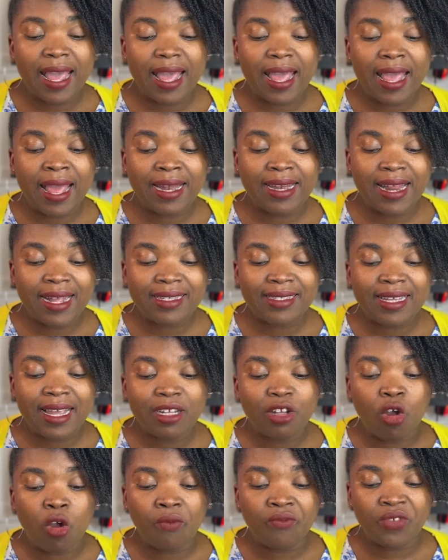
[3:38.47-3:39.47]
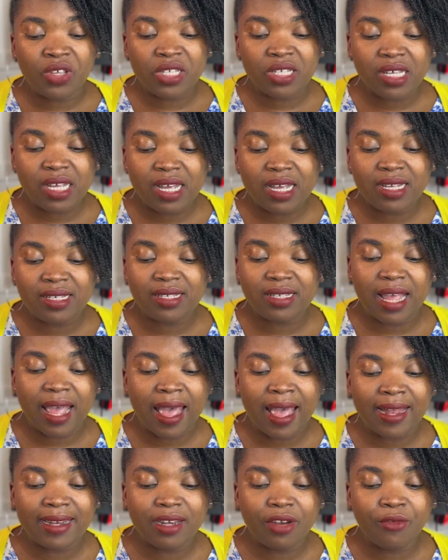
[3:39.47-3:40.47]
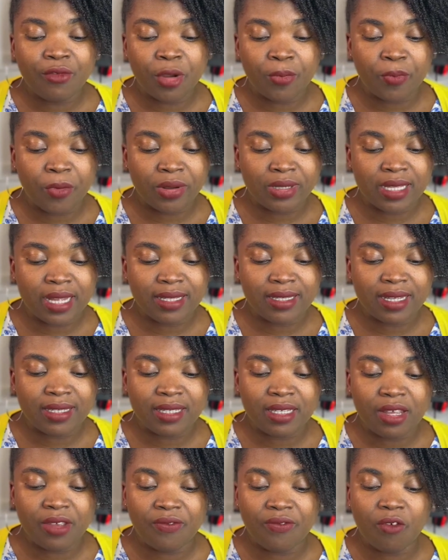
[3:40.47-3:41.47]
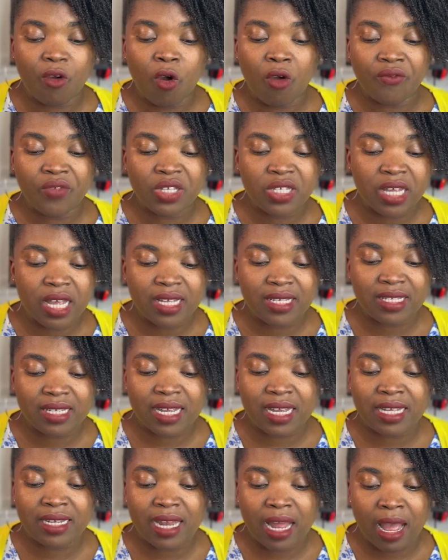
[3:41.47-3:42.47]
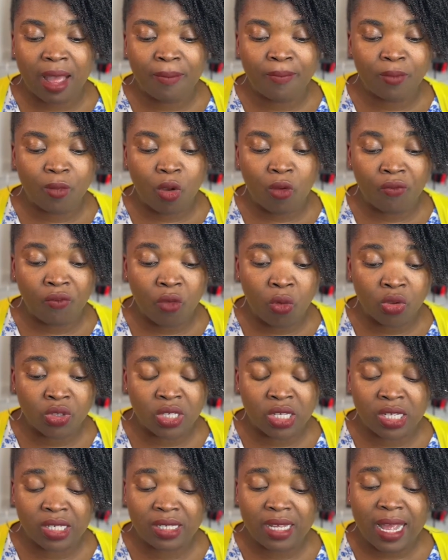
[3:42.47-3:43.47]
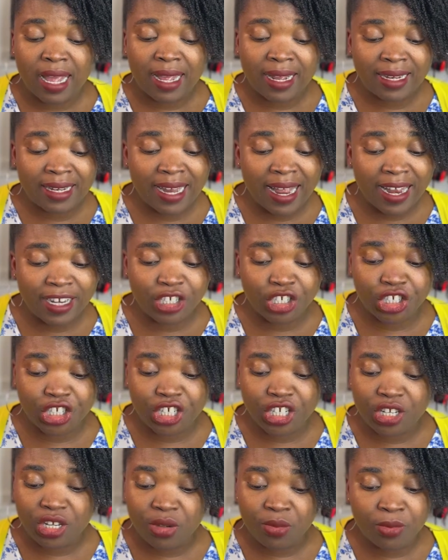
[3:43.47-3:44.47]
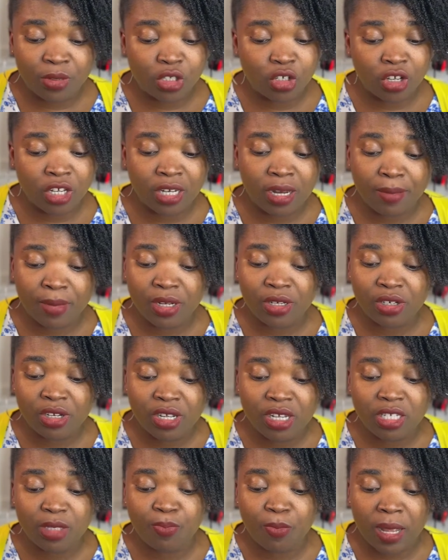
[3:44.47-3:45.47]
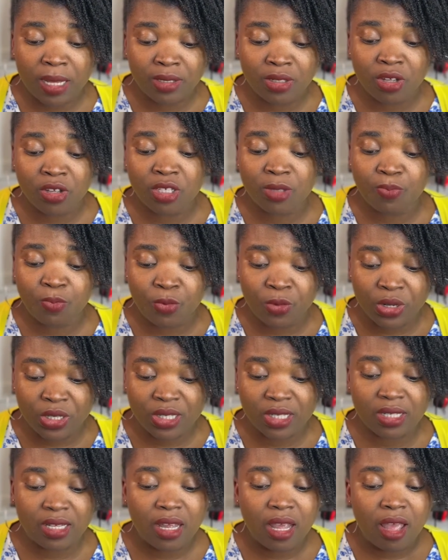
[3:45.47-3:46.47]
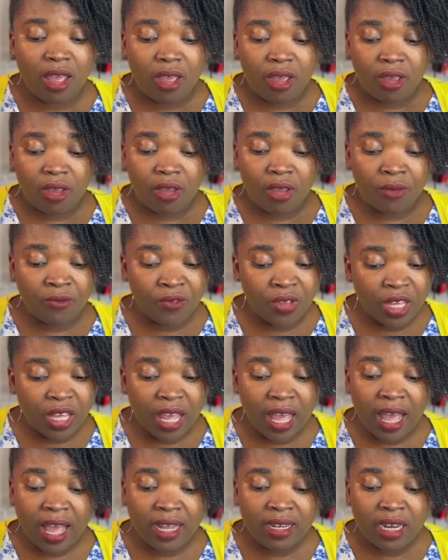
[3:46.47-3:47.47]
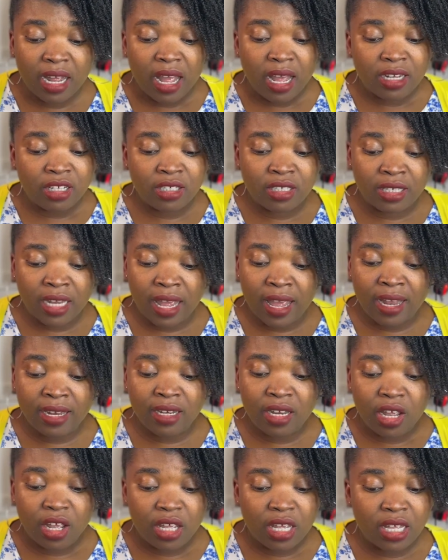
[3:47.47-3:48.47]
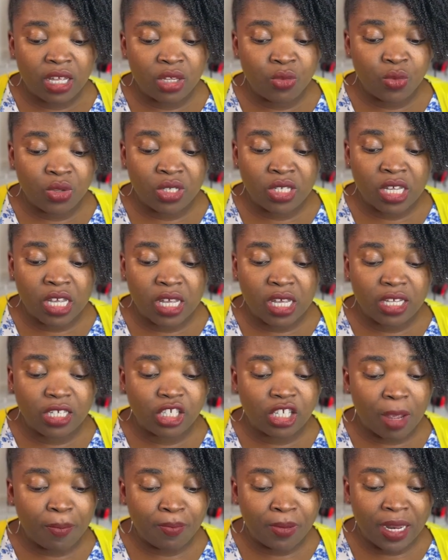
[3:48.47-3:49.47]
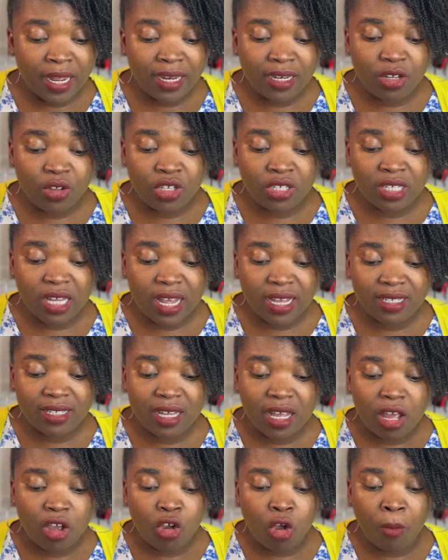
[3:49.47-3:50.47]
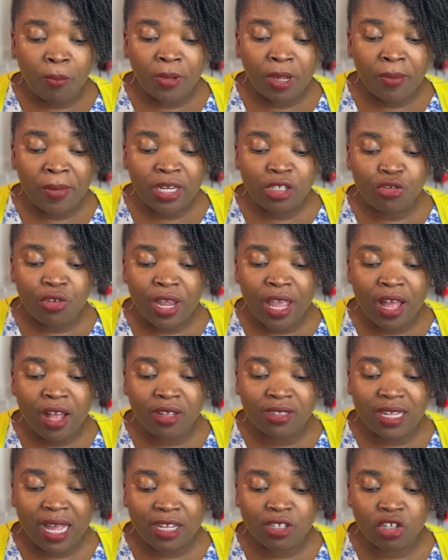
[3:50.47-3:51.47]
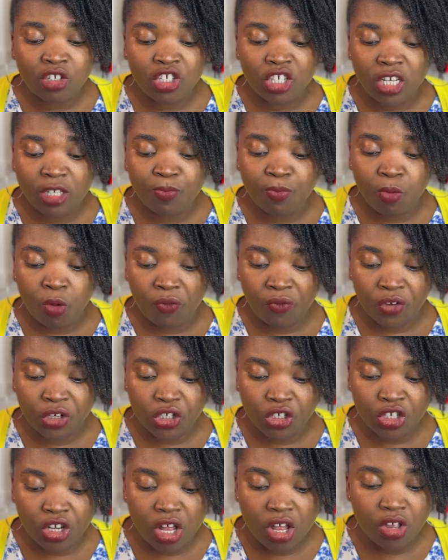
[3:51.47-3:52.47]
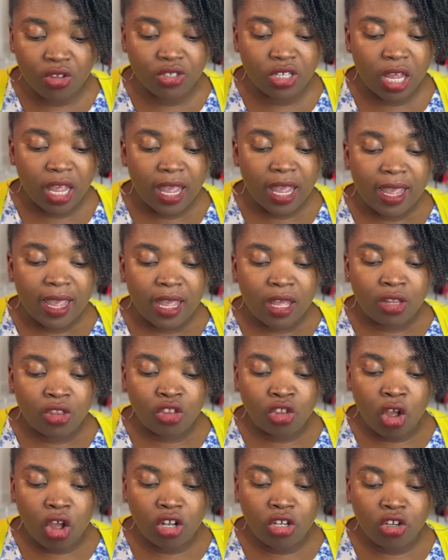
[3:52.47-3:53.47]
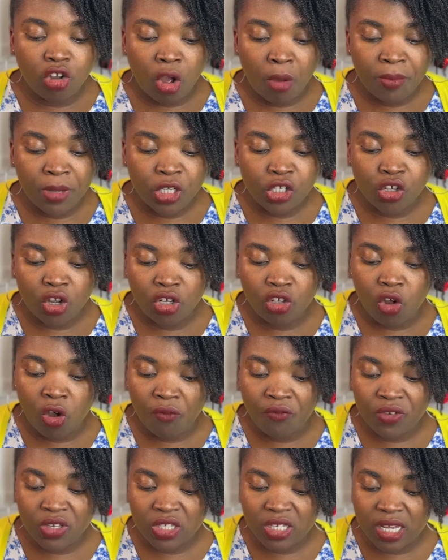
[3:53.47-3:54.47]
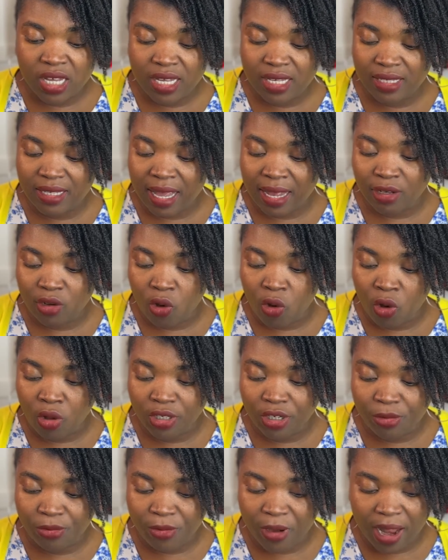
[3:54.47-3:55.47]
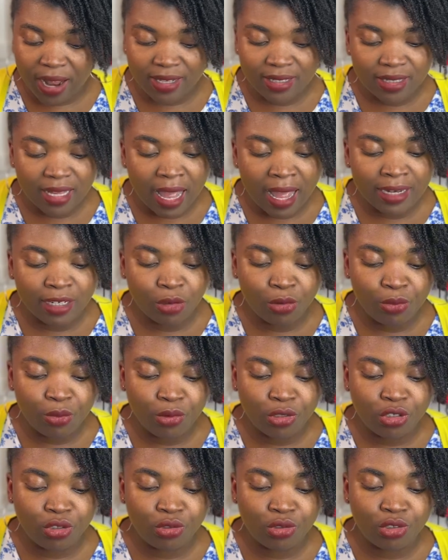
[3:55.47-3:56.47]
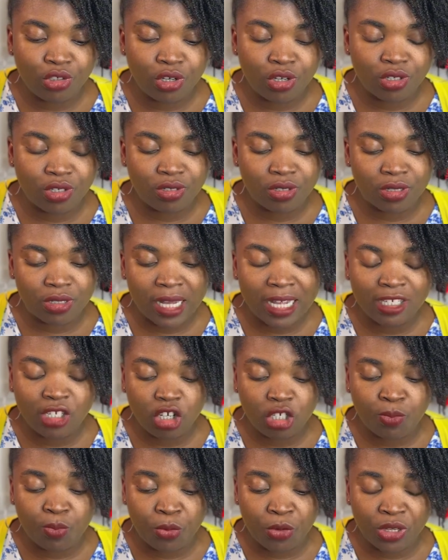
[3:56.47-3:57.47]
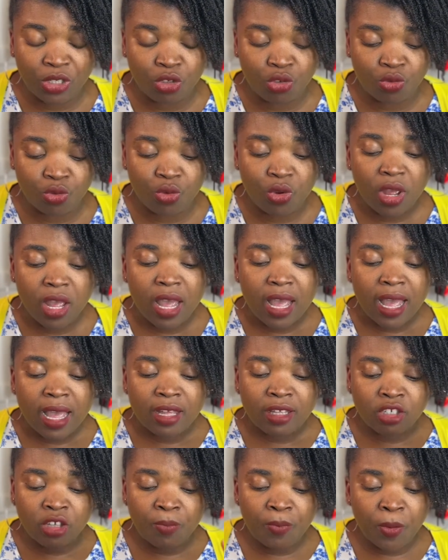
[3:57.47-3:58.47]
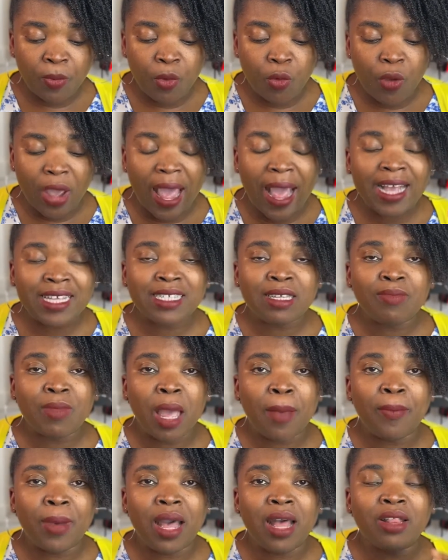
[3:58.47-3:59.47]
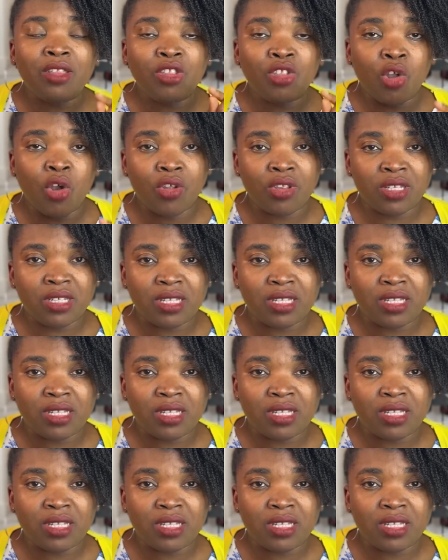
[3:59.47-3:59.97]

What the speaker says: elected officers and representative officers in armed forces, clergy, we're talking about nuns, pastors, priests, vicar. Then you will see chaplain. It says complementary health associate professionals, non-commissioned officers, and other ranks. I don't want to let's just breeze through. Some people were asking me about nuns